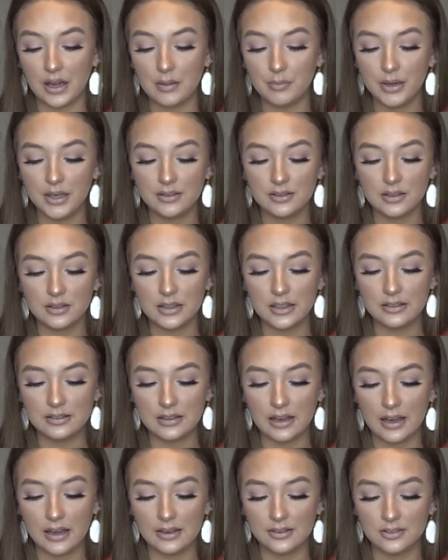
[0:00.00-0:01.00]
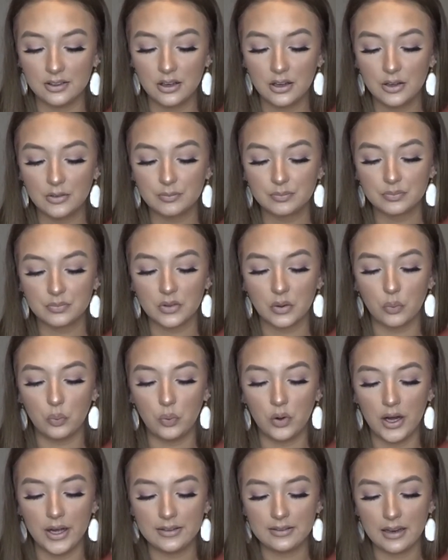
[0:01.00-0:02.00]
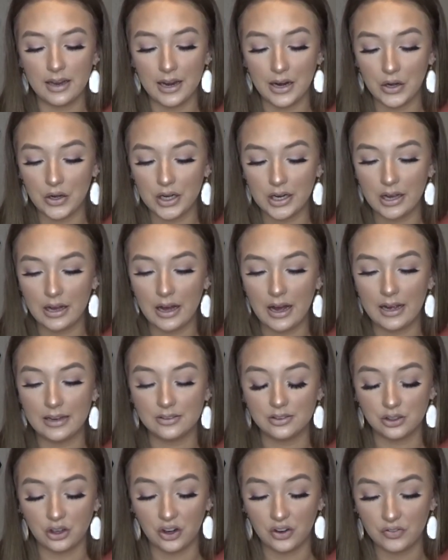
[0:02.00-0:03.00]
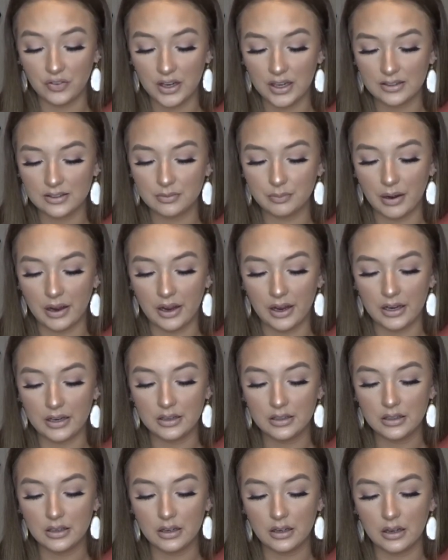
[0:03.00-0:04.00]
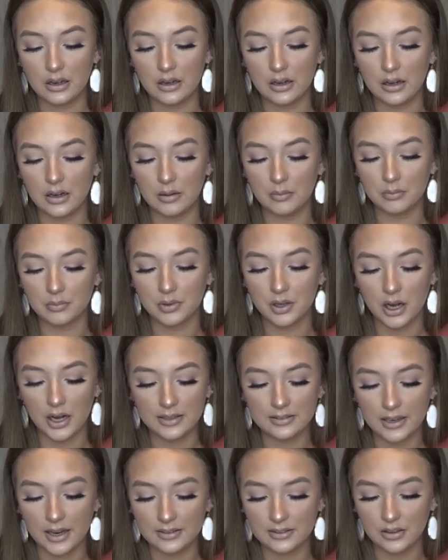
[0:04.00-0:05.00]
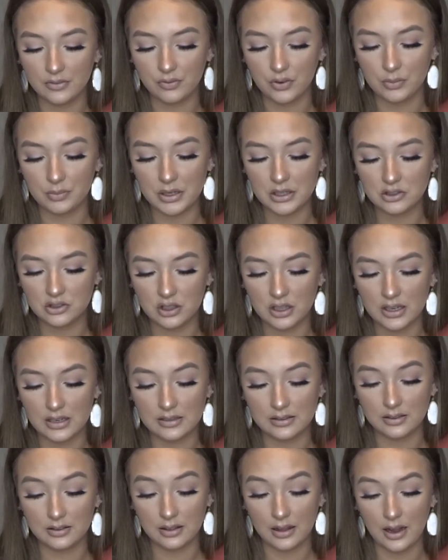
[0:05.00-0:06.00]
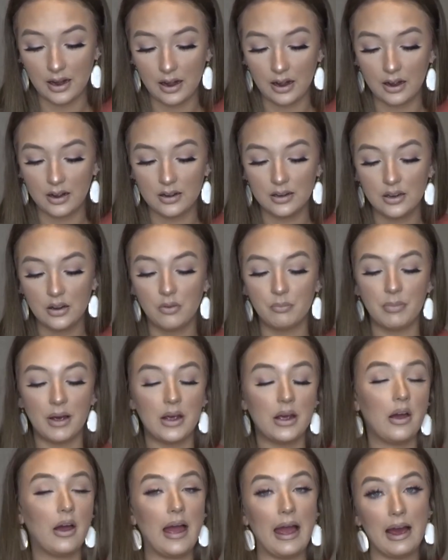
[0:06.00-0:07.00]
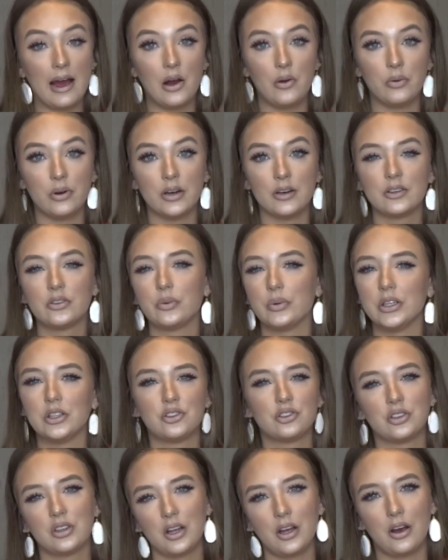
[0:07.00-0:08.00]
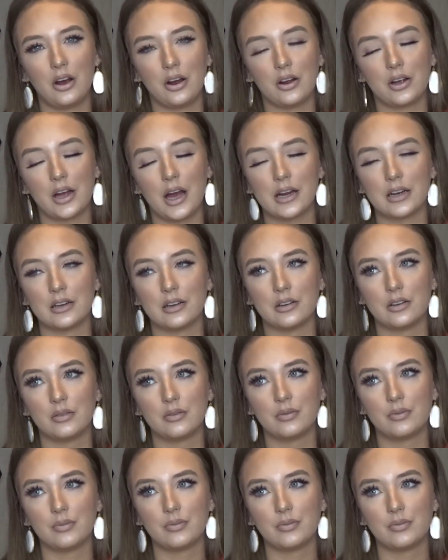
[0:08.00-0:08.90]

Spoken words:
It basically says what area I service, my contact information is there, my hours, which are kind of,